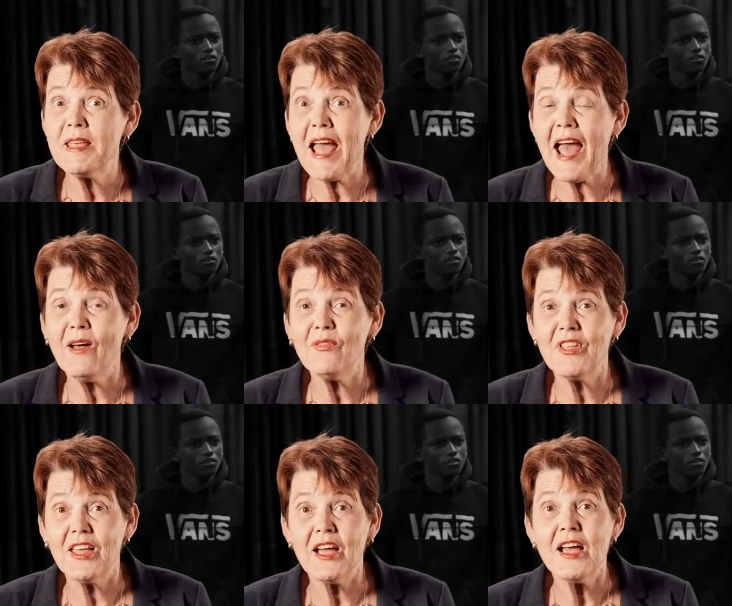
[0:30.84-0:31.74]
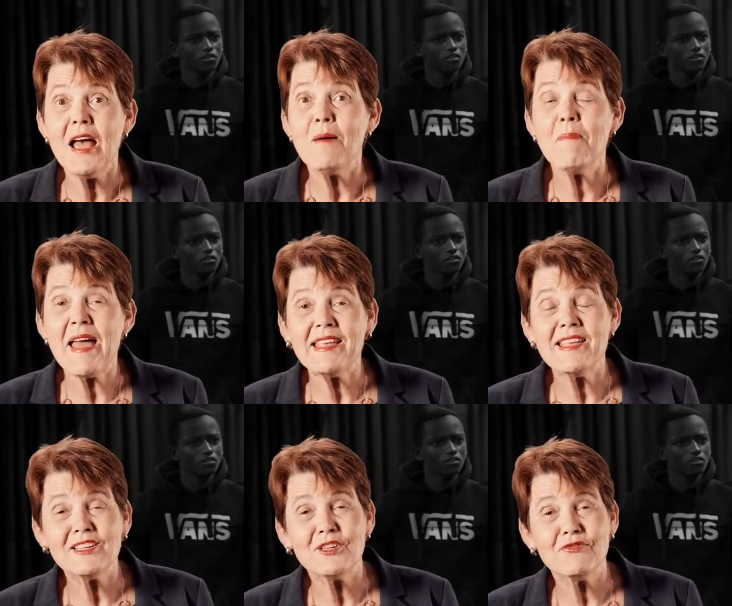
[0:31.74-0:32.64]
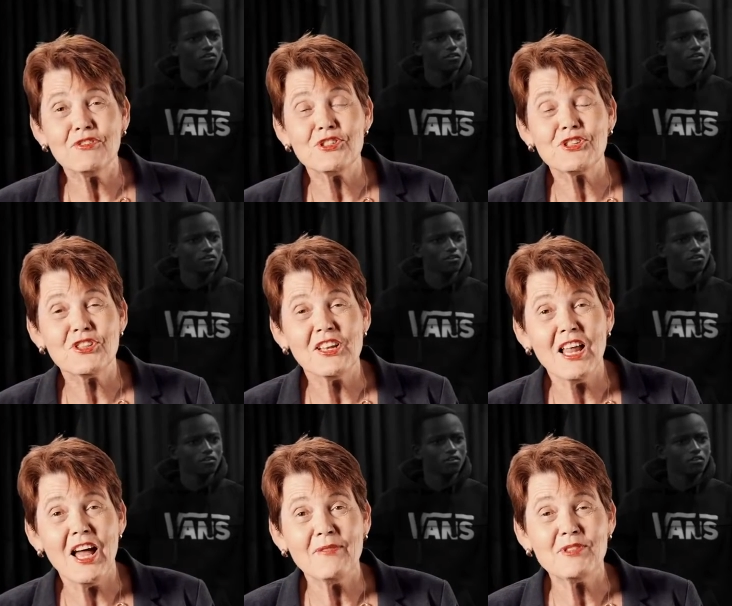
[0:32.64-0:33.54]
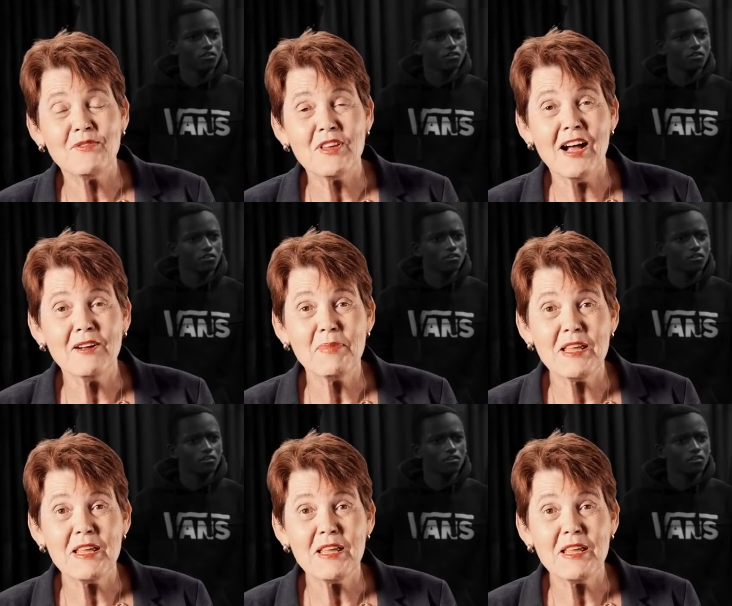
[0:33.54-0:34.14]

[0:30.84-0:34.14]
Speaker 1: be out there making a difference to the lives of young